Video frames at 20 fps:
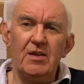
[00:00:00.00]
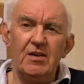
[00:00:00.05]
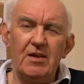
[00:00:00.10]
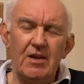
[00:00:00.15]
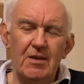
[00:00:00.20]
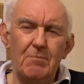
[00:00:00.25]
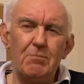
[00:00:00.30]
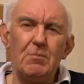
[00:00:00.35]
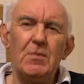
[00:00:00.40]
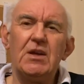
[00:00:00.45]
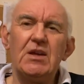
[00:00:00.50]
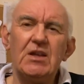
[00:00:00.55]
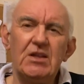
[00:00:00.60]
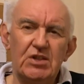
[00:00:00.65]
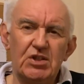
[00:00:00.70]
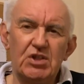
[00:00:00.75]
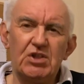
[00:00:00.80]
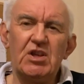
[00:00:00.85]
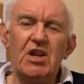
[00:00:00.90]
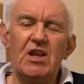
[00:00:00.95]
it made
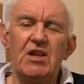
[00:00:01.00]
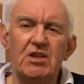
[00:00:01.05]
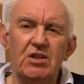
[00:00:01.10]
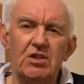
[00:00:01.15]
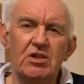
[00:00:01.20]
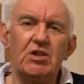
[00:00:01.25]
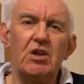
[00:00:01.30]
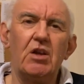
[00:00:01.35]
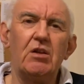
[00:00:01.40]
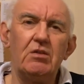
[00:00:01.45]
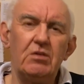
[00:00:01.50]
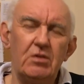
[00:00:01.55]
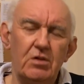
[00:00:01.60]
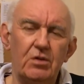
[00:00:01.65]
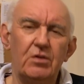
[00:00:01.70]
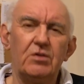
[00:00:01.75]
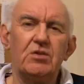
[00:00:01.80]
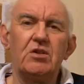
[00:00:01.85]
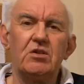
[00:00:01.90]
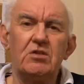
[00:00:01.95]
sense
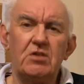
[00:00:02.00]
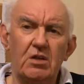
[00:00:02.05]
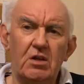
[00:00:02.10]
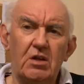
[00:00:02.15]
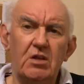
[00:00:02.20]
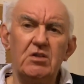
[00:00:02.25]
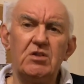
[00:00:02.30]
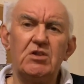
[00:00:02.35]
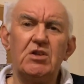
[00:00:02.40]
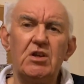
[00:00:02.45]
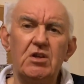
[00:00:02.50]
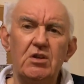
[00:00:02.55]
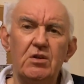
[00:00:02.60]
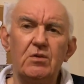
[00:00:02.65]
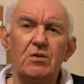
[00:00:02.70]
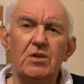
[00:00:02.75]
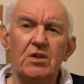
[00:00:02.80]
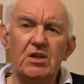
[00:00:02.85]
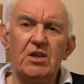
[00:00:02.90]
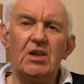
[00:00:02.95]
not to
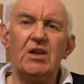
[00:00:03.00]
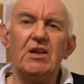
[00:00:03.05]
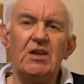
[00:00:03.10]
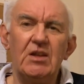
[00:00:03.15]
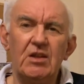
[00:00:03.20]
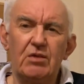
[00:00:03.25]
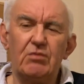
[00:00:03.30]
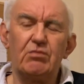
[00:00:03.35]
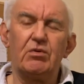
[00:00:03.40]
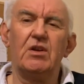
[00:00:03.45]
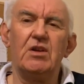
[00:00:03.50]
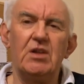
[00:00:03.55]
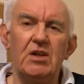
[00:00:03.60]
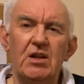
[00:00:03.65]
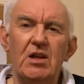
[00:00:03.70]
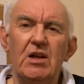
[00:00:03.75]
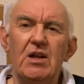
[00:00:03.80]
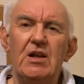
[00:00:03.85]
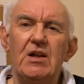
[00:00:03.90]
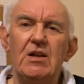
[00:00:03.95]
continue the K3,